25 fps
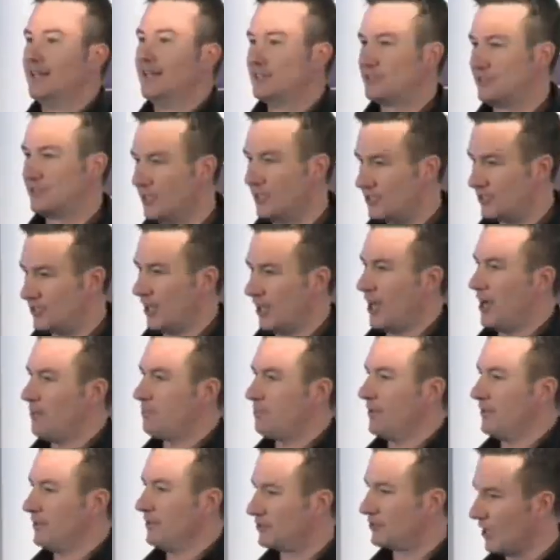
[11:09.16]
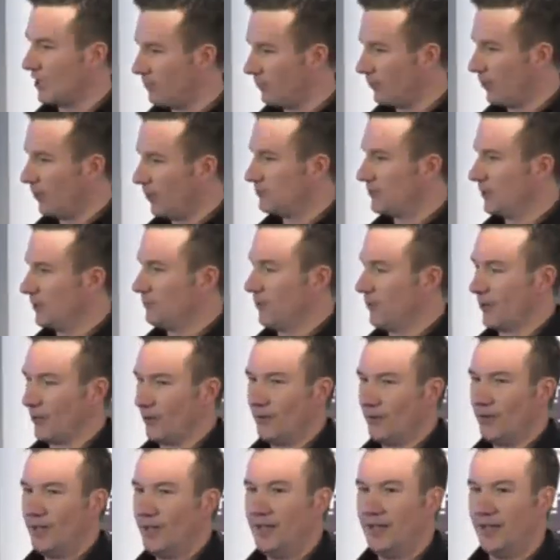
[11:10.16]
C# and the SharePoint object
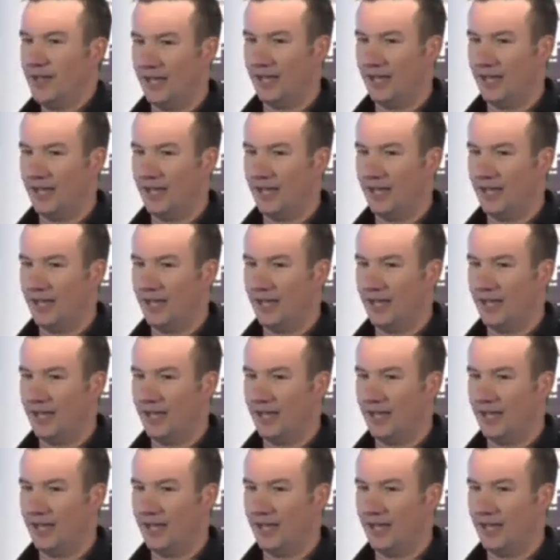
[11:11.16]
model